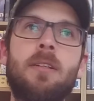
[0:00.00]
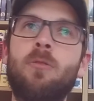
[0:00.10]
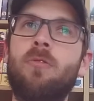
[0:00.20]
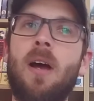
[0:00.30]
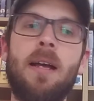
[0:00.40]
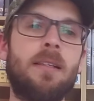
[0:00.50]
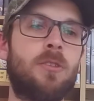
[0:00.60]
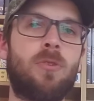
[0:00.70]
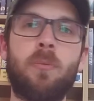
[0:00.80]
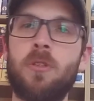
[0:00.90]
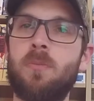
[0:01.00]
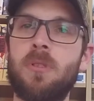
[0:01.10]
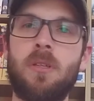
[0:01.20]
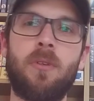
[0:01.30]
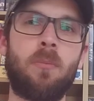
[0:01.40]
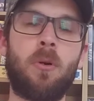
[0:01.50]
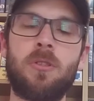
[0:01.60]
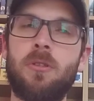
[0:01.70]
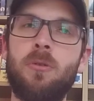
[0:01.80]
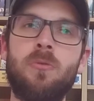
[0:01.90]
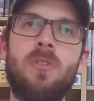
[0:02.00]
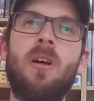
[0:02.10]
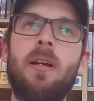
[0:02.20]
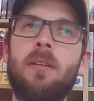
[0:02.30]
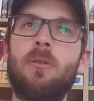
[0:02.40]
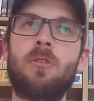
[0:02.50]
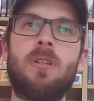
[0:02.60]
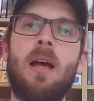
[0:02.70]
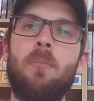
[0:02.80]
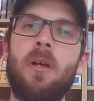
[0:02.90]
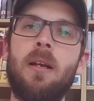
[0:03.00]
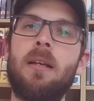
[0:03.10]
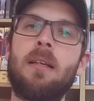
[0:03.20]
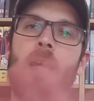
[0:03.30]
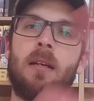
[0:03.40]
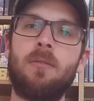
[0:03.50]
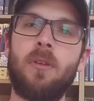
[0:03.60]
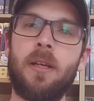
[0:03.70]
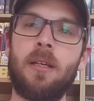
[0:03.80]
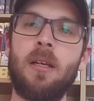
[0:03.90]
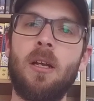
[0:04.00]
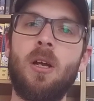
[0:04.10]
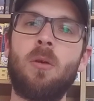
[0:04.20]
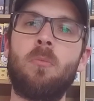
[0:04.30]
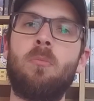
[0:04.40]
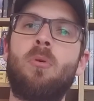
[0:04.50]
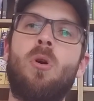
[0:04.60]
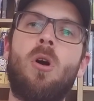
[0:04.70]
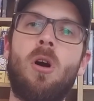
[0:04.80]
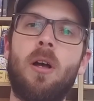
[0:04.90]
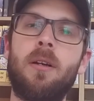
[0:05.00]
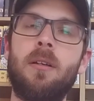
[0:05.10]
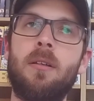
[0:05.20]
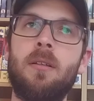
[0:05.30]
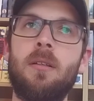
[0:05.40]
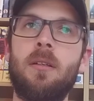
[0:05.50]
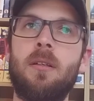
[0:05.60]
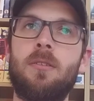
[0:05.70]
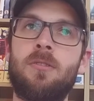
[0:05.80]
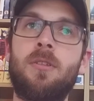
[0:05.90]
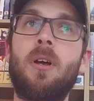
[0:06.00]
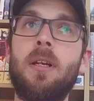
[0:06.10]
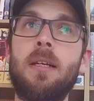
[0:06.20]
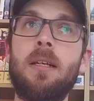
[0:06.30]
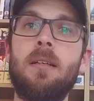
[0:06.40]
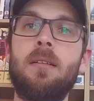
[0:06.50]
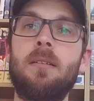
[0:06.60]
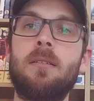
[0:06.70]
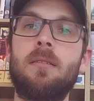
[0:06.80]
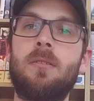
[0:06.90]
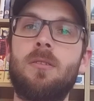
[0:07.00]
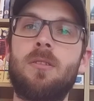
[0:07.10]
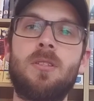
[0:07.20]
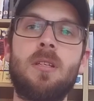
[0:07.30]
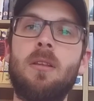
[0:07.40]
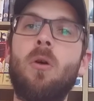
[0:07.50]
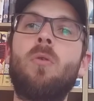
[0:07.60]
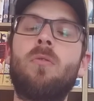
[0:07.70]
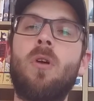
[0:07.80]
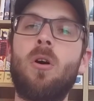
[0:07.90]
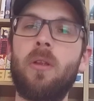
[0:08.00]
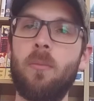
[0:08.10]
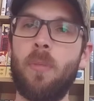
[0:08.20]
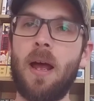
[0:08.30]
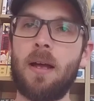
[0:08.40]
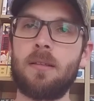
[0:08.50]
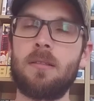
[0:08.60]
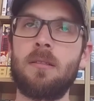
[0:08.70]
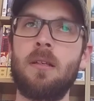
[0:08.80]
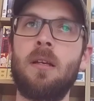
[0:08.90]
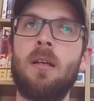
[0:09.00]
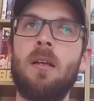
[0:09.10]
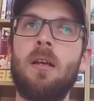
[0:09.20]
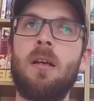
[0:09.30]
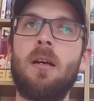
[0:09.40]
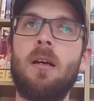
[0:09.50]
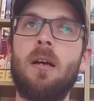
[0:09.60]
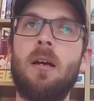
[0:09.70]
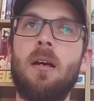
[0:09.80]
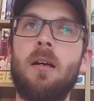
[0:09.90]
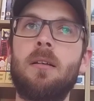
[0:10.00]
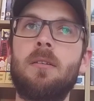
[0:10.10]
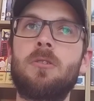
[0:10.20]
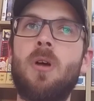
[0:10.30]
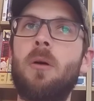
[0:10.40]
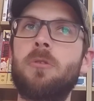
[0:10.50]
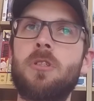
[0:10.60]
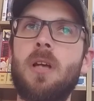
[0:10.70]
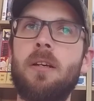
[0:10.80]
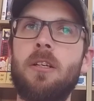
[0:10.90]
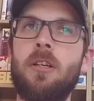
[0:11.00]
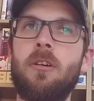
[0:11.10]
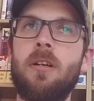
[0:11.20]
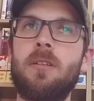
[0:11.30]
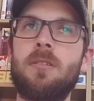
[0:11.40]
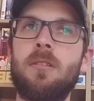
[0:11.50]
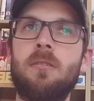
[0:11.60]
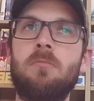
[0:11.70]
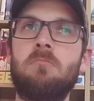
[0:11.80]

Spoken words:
find is from a specific person who's done it. There's not been any kind of like broad study to see the overall impacts. So I was just kind of curious and